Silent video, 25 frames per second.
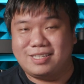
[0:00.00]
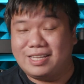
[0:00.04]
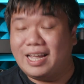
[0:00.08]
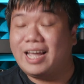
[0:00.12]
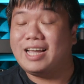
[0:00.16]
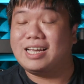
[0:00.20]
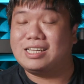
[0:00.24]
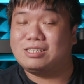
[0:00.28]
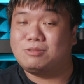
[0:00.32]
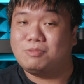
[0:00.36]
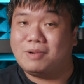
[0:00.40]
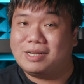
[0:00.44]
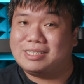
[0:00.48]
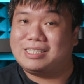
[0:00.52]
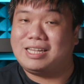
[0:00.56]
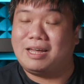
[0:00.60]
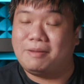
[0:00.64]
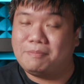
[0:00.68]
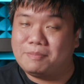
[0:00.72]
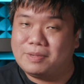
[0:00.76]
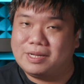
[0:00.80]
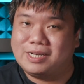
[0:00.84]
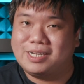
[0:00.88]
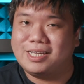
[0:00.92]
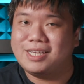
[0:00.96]
that is what's
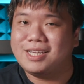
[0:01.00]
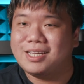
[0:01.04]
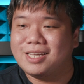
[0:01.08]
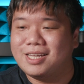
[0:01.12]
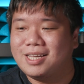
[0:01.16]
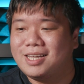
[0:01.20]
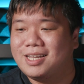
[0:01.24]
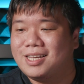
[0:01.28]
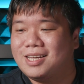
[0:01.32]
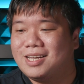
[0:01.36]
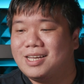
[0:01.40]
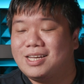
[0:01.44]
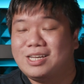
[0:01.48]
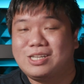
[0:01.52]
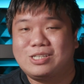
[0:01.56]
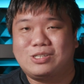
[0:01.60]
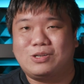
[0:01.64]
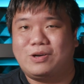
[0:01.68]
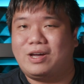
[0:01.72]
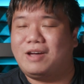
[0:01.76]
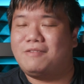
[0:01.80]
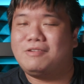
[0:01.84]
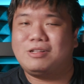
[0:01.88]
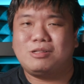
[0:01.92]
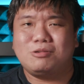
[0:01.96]
happening. So
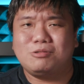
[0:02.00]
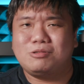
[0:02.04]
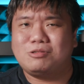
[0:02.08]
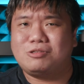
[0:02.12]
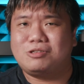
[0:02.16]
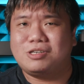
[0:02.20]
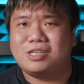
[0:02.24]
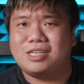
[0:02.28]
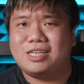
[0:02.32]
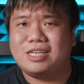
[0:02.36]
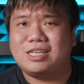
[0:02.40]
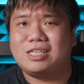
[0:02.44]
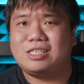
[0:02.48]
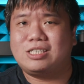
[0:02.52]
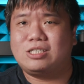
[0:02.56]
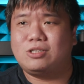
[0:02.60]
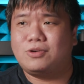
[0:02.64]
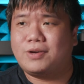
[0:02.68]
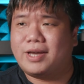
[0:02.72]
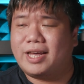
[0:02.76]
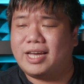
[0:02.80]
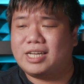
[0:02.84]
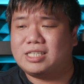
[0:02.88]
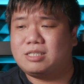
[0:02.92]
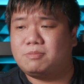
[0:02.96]
every two to three years, you
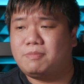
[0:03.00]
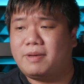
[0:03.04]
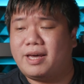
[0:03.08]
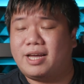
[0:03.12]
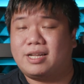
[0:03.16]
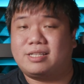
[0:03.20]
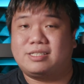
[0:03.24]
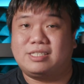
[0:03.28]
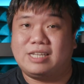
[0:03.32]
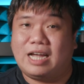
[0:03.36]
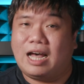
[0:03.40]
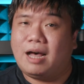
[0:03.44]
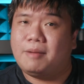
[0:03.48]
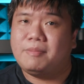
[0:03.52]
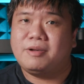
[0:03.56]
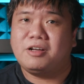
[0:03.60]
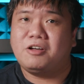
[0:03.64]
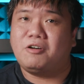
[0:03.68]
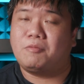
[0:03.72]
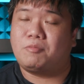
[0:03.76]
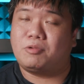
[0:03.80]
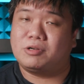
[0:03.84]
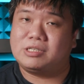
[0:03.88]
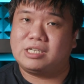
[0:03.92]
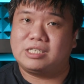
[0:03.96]
can expect double
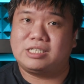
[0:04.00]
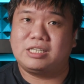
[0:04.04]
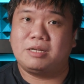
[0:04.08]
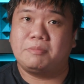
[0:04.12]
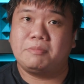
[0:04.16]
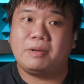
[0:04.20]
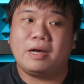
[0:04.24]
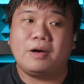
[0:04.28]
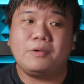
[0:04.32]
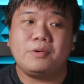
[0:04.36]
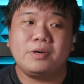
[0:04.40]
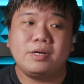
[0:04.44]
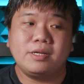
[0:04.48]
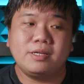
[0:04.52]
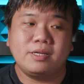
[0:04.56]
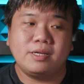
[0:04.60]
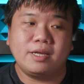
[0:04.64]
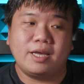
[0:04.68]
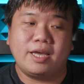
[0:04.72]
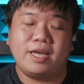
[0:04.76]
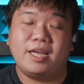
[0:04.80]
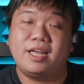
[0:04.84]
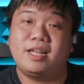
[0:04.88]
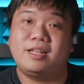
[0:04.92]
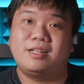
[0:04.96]
of processing power,
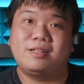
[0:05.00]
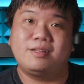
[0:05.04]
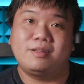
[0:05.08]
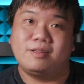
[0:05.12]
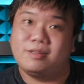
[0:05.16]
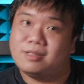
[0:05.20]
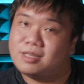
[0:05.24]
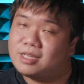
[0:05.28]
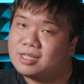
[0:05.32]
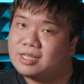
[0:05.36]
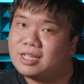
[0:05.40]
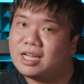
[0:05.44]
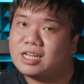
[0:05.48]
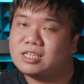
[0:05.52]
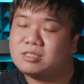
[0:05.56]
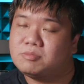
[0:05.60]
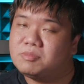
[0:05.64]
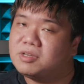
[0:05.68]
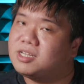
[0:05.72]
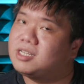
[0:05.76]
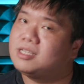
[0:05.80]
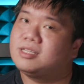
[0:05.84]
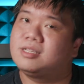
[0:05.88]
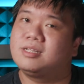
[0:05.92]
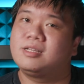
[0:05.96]
and it does
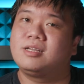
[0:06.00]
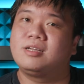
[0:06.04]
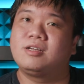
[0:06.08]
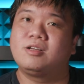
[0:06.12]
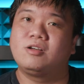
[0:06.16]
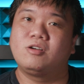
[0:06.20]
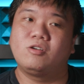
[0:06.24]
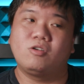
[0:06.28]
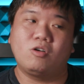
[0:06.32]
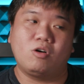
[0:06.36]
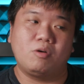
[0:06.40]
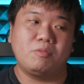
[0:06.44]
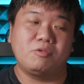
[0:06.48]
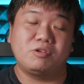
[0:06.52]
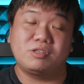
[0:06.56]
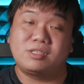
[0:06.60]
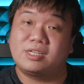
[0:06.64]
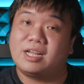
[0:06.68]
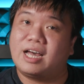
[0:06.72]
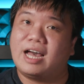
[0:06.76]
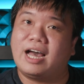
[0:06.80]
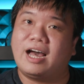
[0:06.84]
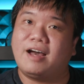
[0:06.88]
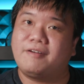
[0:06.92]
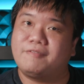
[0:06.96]
mean almost
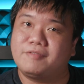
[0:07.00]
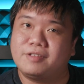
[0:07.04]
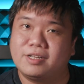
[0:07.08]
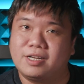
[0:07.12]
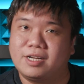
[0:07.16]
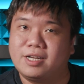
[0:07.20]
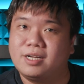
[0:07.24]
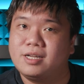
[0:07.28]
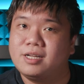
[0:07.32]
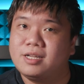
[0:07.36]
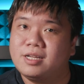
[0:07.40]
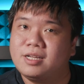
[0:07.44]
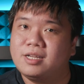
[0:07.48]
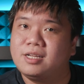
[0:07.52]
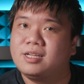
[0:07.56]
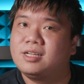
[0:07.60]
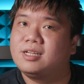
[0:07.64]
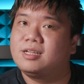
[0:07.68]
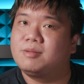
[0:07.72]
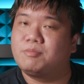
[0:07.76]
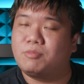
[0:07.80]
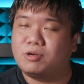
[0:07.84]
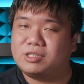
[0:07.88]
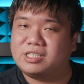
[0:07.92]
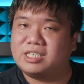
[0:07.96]
half the
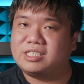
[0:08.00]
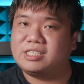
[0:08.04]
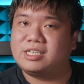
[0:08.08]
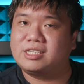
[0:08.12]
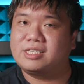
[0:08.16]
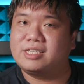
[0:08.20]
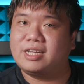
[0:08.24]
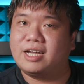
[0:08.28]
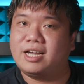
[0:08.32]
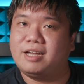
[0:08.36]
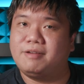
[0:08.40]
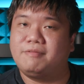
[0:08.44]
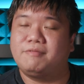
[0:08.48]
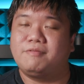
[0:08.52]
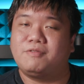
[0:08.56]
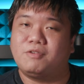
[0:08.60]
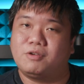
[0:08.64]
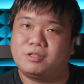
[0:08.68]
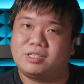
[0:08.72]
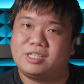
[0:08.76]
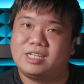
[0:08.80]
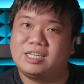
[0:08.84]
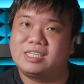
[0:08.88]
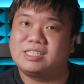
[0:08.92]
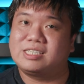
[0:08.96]
processing time for
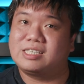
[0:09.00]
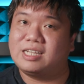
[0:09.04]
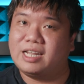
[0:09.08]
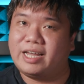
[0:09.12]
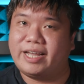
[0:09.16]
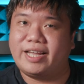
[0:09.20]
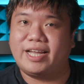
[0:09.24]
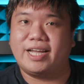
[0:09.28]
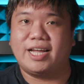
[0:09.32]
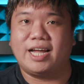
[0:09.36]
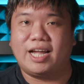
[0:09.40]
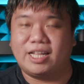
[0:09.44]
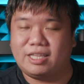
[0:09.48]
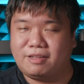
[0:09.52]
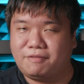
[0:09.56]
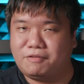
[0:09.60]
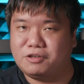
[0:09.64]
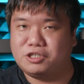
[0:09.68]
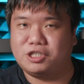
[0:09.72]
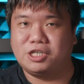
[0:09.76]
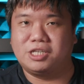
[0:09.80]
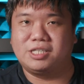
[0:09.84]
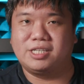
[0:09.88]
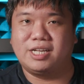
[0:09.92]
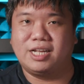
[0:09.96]
things like
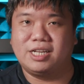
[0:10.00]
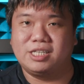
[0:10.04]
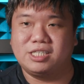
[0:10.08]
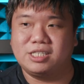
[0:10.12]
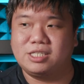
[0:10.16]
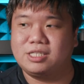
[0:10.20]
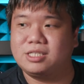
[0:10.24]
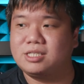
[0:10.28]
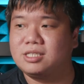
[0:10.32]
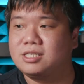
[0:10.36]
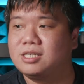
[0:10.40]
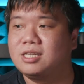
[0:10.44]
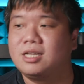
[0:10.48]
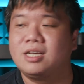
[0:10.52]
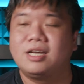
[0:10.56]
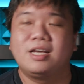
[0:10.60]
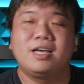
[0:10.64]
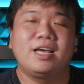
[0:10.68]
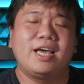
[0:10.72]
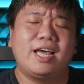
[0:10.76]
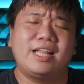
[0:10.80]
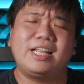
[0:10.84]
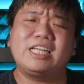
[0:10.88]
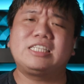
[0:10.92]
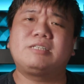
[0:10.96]
artificial intelligence.
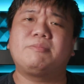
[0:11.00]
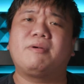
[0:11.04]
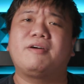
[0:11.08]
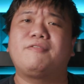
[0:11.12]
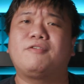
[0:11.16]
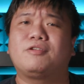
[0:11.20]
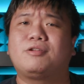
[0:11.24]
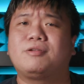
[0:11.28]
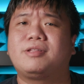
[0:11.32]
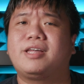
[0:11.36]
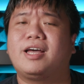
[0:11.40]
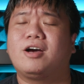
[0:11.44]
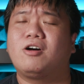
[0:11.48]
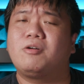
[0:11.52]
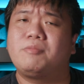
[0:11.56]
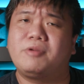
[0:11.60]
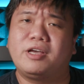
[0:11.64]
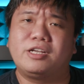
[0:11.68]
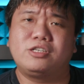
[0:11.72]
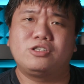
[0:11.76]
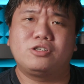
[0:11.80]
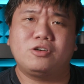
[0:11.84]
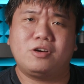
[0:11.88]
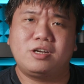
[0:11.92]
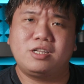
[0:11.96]
And that's why for today. I hope you
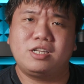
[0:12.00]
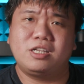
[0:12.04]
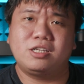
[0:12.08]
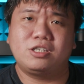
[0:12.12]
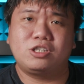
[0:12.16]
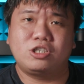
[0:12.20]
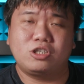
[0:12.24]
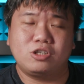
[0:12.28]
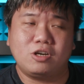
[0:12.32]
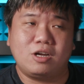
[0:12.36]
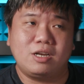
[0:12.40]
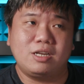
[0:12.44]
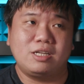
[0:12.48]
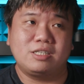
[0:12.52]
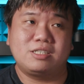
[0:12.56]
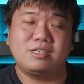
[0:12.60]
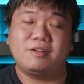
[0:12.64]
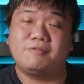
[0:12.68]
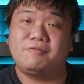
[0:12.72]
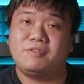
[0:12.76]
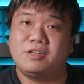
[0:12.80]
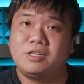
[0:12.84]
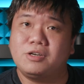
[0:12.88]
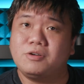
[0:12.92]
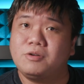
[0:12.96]
enjoyed this short little
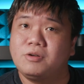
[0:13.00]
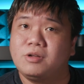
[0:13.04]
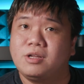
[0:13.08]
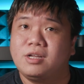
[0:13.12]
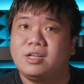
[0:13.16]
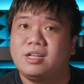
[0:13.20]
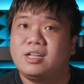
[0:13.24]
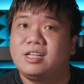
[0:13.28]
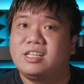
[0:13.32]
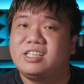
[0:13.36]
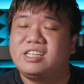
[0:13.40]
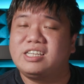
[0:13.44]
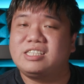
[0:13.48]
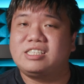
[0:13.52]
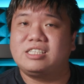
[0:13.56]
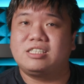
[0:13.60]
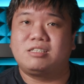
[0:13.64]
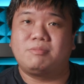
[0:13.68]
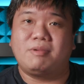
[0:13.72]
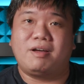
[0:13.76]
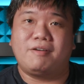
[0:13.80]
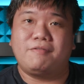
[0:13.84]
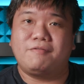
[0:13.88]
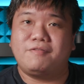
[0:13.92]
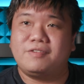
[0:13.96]
video. This is
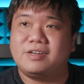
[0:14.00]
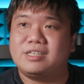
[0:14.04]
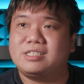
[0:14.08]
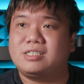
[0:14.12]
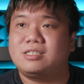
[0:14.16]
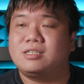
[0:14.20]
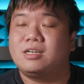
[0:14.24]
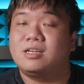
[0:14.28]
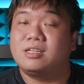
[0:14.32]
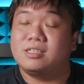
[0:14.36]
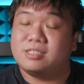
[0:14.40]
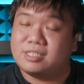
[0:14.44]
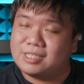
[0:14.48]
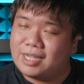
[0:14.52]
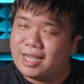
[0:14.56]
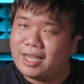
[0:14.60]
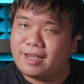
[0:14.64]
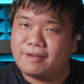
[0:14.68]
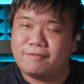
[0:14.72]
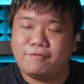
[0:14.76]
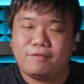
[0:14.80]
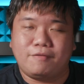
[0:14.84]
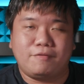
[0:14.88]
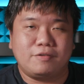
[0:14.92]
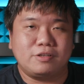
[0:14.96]
my first
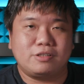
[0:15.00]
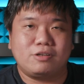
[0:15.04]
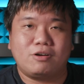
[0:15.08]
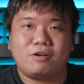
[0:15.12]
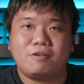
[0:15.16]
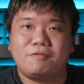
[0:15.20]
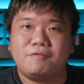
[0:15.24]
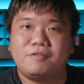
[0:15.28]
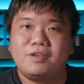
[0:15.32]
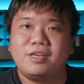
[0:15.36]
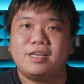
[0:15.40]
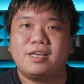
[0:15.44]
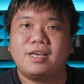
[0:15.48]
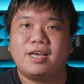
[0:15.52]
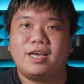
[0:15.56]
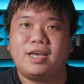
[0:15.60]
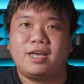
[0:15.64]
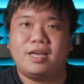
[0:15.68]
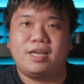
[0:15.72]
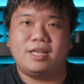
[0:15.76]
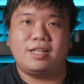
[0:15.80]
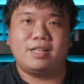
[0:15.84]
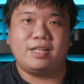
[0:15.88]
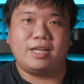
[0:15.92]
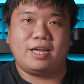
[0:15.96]
tech for photography,
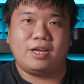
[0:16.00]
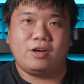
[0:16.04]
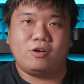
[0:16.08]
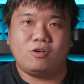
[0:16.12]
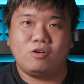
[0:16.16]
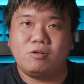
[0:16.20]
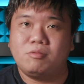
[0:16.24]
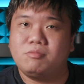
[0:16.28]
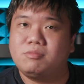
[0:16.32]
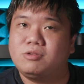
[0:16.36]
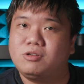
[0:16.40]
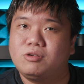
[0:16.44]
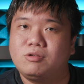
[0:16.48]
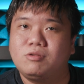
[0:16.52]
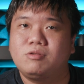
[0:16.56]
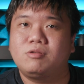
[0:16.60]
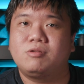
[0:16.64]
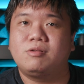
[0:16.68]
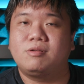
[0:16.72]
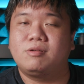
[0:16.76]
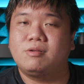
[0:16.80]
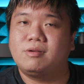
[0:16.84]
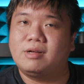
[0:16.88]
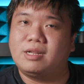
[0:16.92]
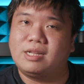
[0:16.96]
and I hope you
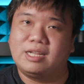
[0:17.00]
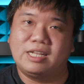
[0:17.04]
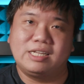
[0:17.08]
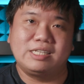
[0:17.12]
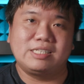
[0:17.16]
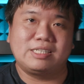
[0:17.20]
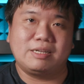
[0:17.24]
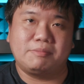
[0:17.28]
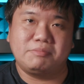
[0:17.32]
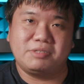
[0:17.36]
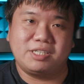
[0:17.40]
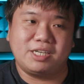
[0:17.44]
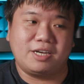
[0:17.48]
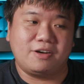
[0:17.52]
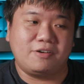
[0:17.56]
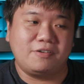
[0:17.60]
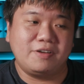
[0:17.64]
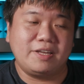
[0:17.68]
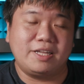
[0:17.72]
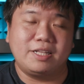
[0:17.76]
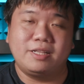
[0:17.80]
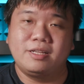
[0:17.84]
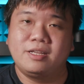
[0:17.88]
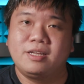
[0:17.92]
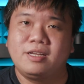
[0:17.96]
learned something out of
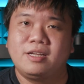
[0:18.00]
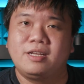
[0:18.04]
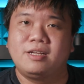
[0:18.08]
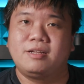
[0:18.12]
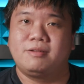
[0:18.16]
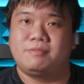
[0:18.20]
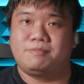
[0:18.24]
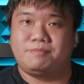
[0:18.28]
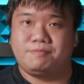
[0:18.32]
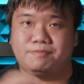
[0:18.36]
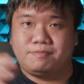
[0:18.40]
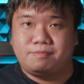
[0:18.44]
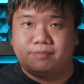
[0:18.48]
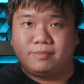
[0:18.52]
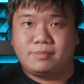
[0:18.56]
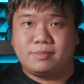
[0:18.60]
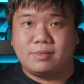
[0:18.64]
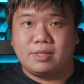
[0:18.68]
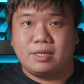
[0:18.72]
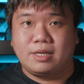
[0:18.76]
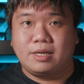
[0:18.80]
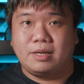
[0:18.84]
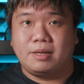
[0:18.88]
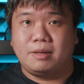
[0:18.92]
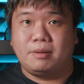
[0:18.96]
it.
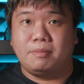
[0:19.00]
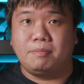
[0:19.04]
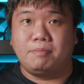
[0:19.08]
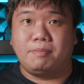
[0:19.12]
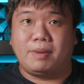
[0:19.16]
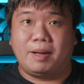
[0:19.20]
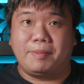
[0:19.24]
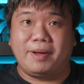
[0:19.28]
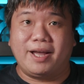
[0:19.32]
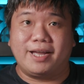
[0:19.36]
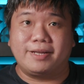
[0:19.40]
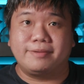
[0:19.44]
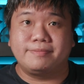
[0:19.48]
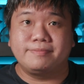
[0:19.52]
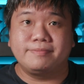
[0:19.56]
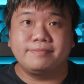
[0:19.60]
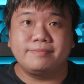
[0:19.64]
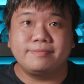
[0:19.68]
Bye-bye.